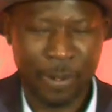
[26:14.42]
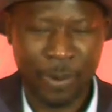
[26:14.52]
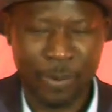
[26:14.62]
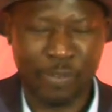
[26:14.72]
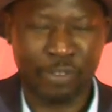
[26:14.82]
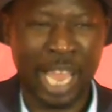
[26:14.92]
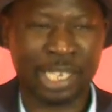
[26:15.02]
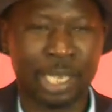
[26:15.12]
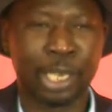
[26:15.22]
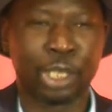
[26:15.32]
with
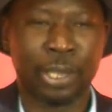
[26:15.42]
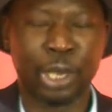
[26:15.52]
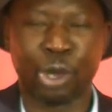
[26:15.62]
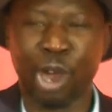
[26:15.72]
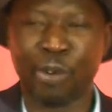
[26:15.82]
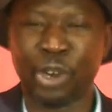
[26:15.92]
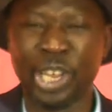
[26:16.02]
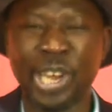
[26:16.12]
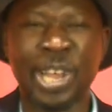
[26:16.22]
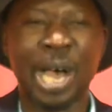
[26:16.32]
texts recovered
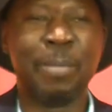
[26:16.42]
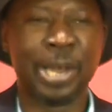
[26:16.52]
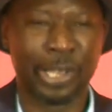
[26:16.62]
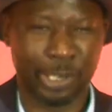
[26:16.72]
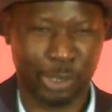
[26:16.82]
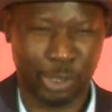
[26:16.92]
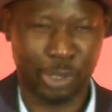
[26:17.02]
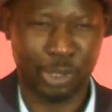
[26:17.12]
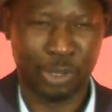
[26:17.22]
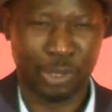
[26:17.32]
in the Americas,
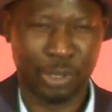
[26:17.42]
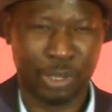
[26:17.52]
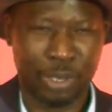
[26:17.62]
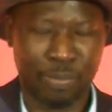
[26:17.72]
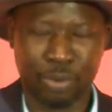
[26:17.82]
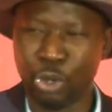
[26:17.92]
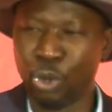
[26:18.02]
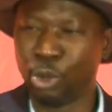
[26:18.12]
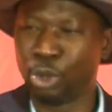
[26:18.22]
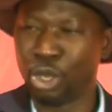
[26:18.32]

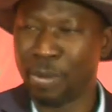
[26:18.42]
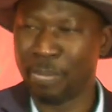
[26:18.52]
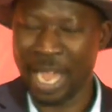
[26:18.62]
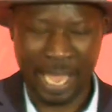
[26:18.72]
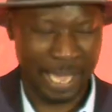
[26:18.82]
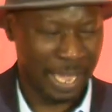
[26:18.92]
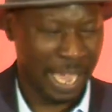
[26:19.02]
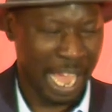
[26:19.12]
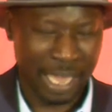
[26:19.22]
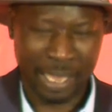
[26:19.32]
produced by
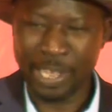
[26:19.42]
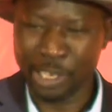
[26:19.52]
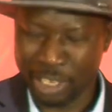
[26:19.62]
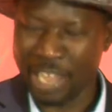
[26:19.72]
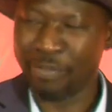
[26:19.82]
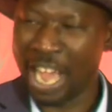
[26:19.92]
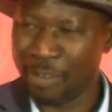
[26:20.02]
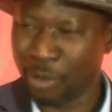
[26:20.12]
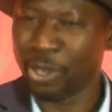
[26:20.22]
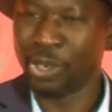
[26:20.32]
enslaved
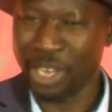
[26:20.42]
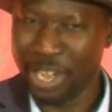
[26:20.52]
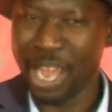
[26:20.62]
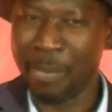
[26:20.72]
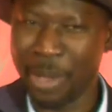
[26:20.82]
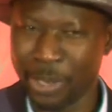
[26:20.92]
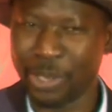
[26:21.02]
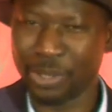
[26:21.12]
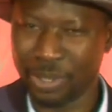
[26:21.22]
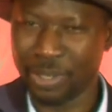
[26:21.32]
Africans in the
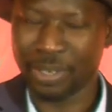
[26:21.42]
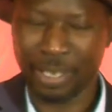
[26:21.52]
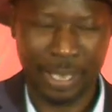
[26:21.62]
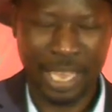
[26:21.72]
Americas. Okay?